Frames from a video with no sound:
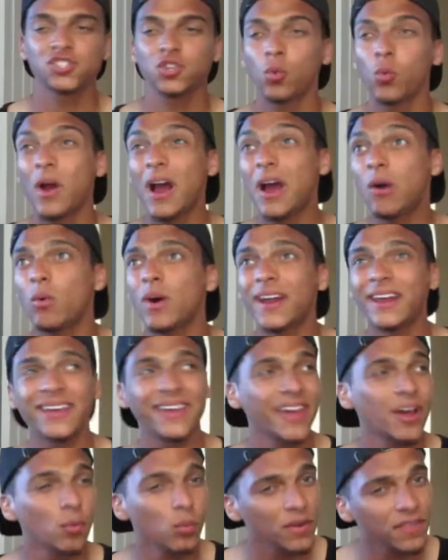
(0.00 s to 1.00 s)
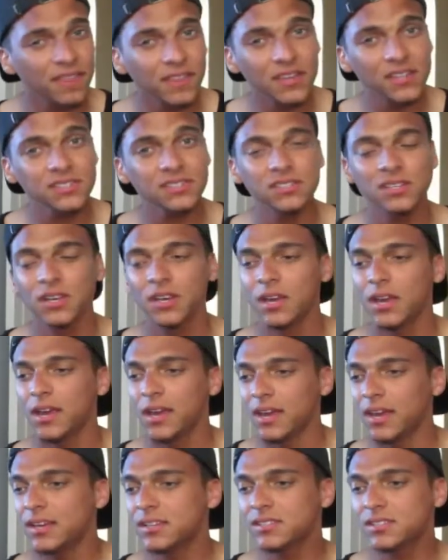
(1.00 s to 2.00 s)
So where I want to get with this
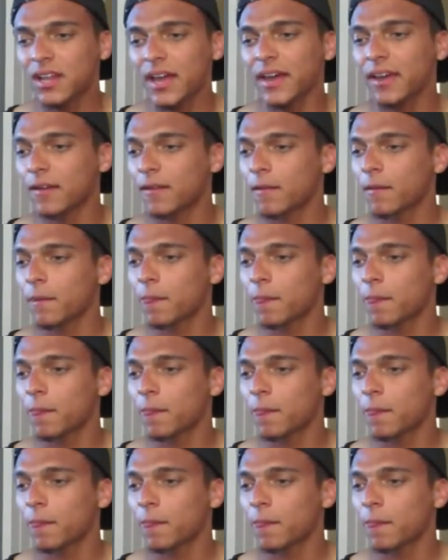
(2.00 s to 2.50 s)
is, like,